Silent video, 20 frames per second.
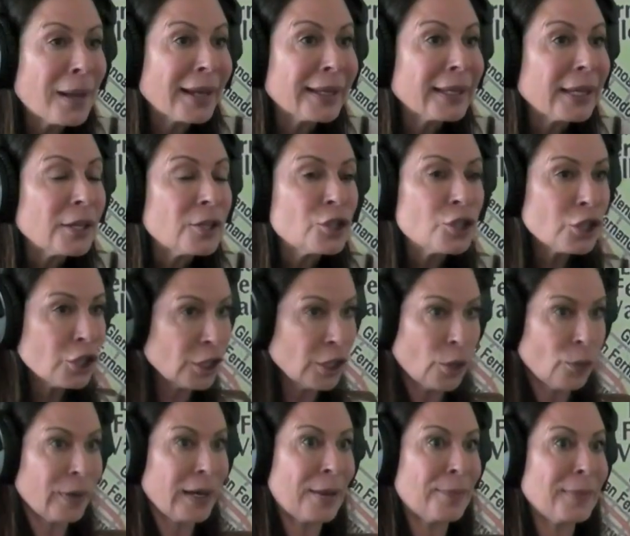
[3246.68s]
my age? Do you
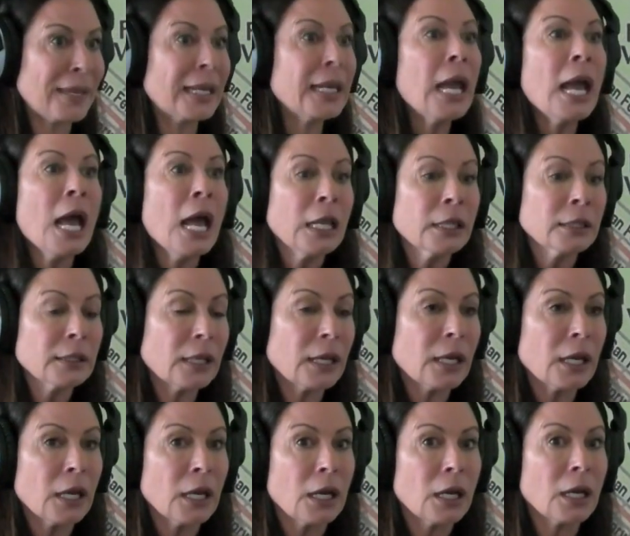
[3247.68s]
know what I mean? Yeah, how big
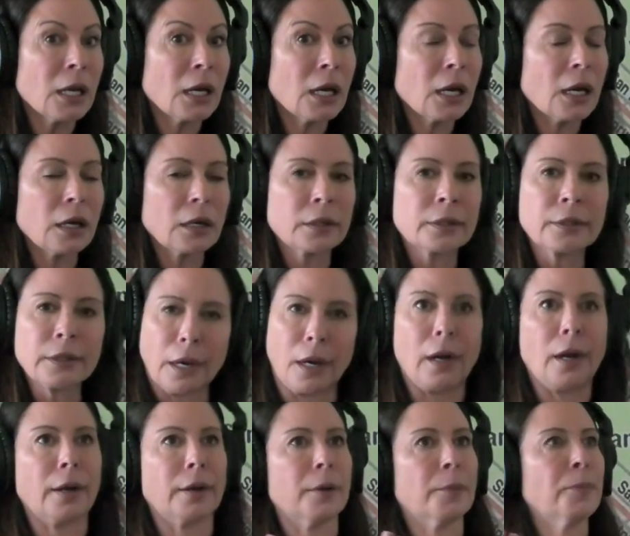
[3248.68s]
was it?
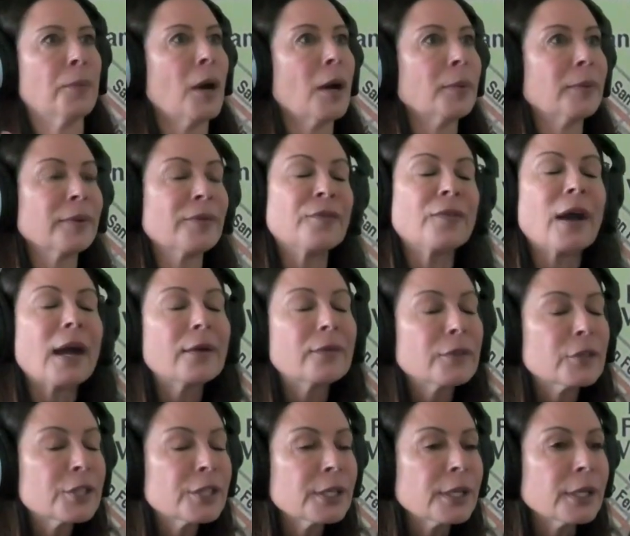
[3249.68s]
God, probably 5
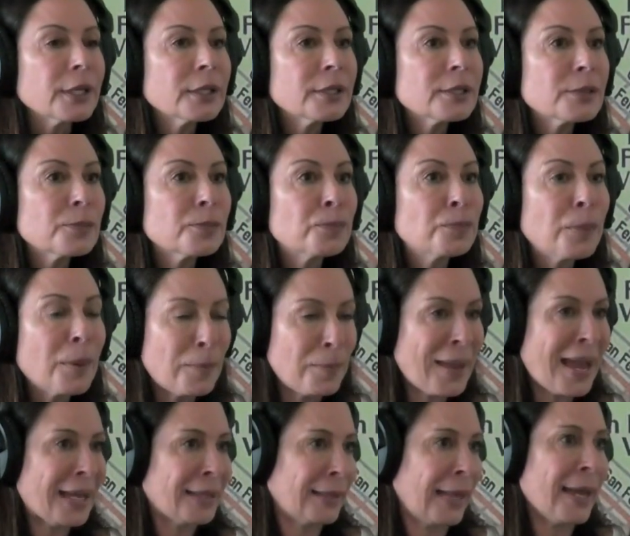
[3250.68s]
or 6. But
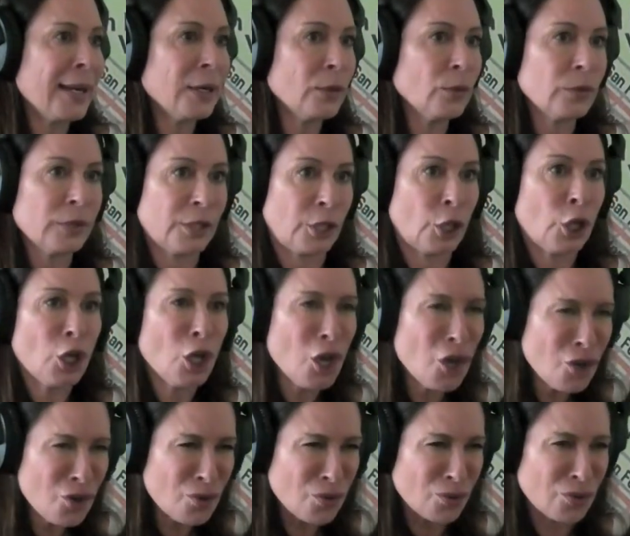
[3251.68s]
back then it was
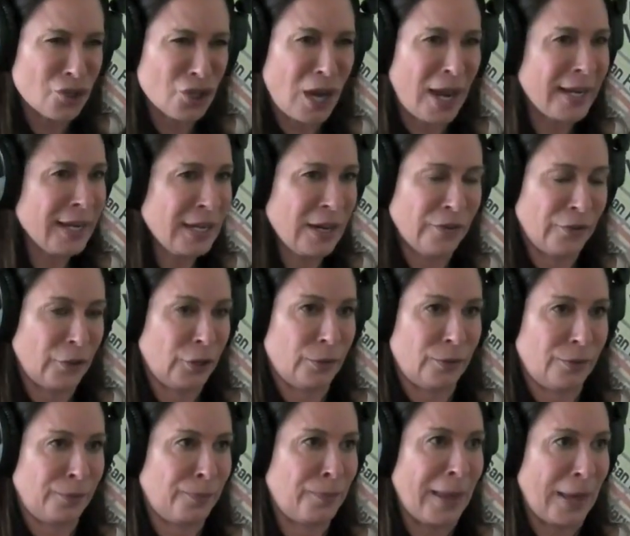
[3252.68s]
huge. Yeah. I had
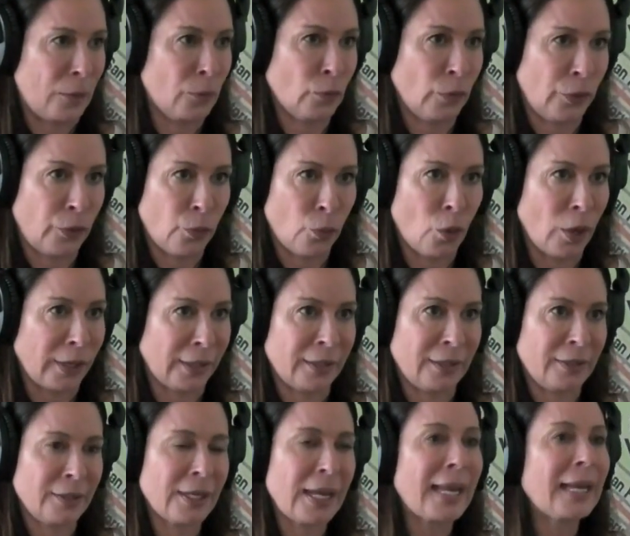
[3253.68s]
never been with one.
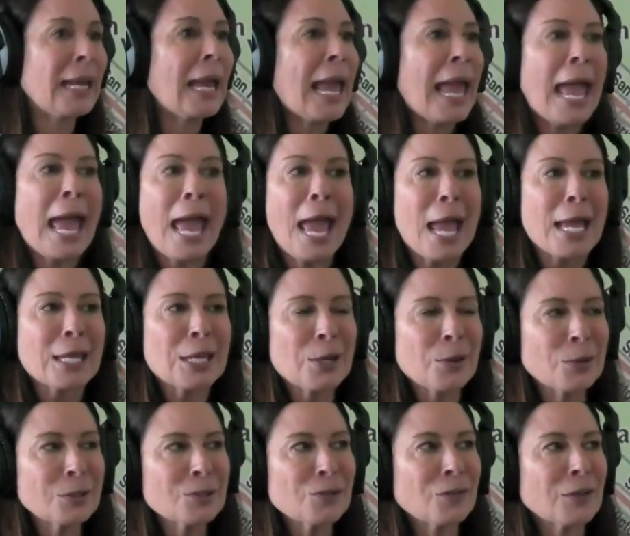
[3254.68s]
And you know
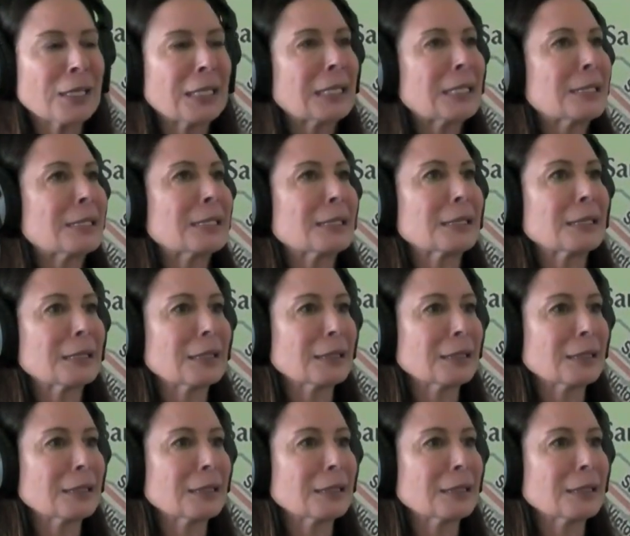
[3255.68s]
what's funny is...